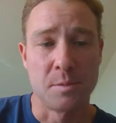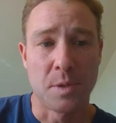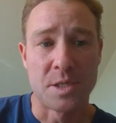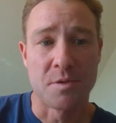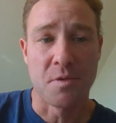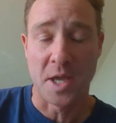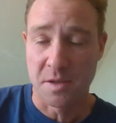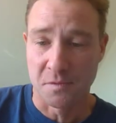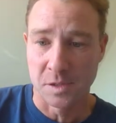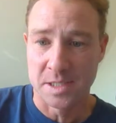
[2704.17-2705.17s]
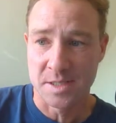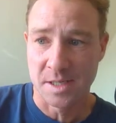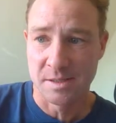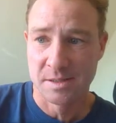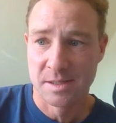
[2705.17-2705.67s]
pleasure. Thank you for
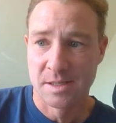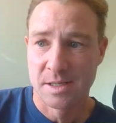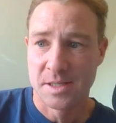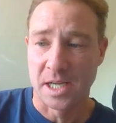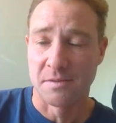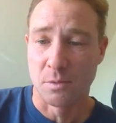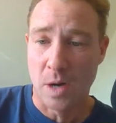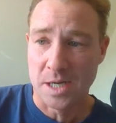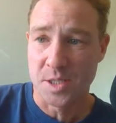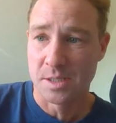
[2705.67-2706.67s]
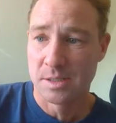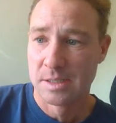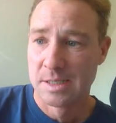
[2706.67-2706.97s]
listening. Thank you for watching.